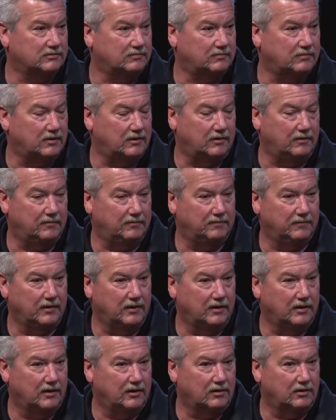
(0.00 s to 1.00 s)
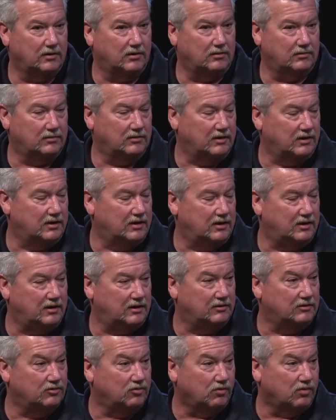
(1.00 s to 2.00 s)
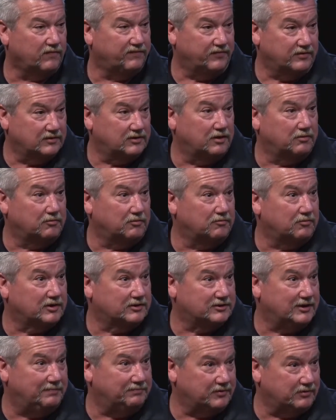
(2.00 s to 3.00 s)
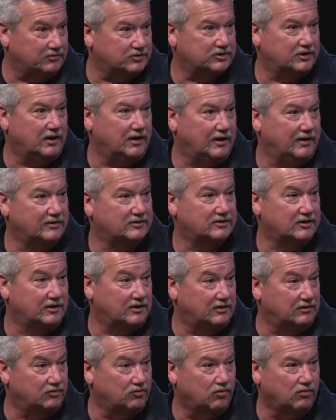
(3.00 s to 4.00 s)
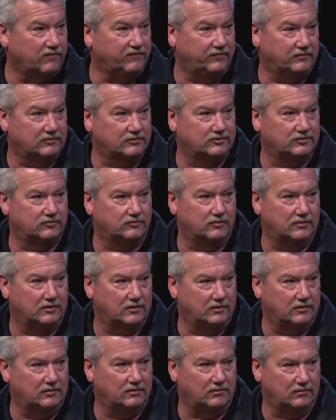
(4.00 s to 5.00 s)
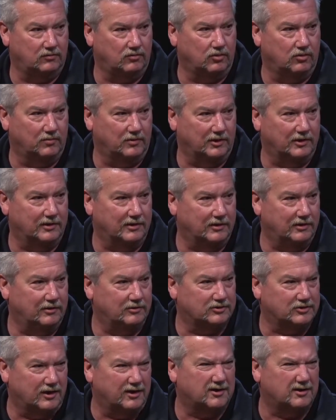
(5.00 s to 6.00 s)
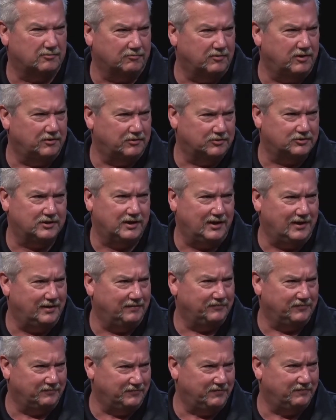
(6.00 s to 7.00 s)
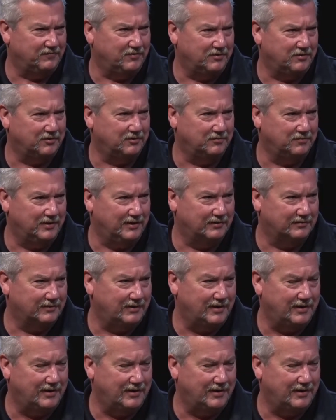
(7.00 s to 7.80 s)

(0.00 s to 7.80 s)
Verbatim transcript: Uh, the endorphin, the receptor sites that endorphins would normally use, like a runner's high, if you've ever heard about mm-hmm.